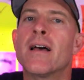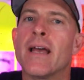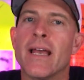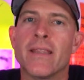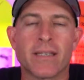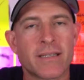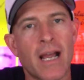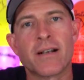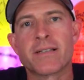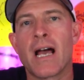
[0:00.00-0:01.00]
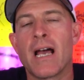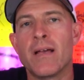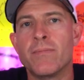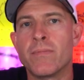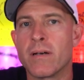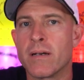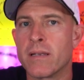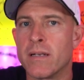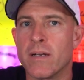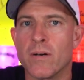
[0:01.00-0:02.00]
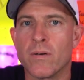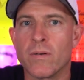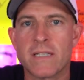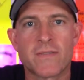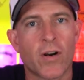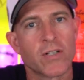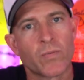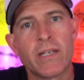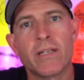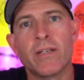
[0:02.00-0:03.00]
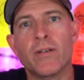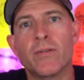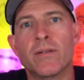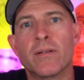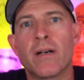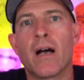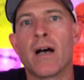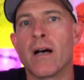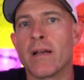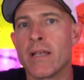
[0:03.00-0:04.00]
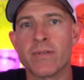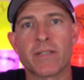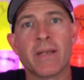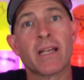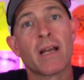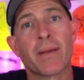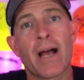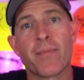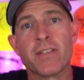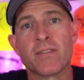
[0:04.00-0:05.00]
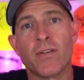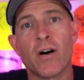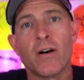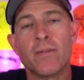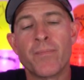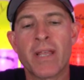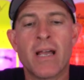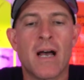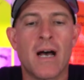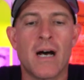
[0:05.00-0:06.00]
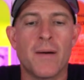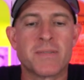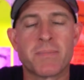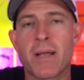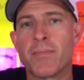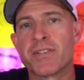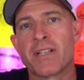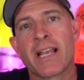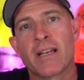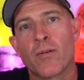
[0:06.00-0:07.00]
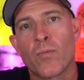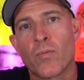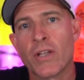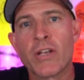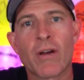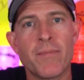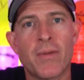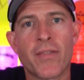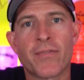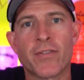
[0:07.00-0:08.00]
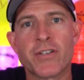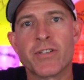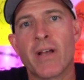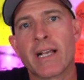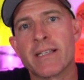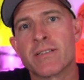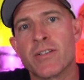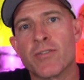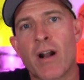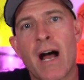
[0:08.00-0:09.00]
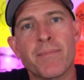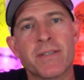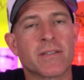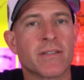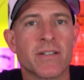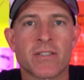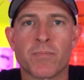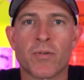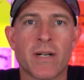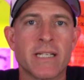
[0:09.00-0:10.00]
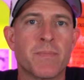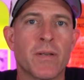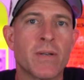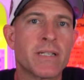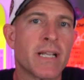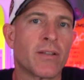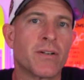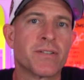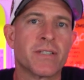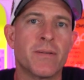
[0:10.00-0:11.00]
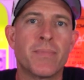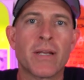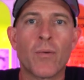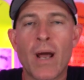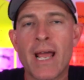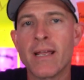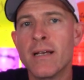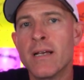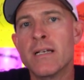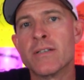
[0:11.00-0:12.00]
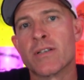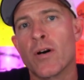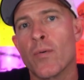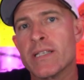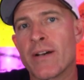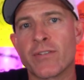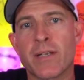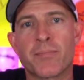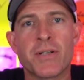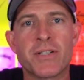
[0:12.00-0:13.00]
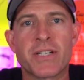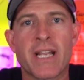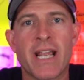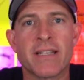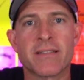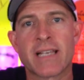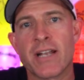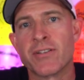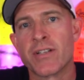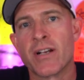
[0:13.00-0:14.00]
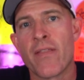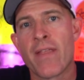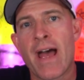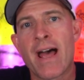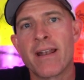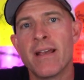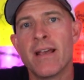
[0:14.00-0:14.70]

And the entire time, you know, as far as we knew, it was going to be coming out this fall. September's like a really great month for a shoe like this to drop. This is going to support SB retailers in a big way. So we definitely appreciate the scheduling on that.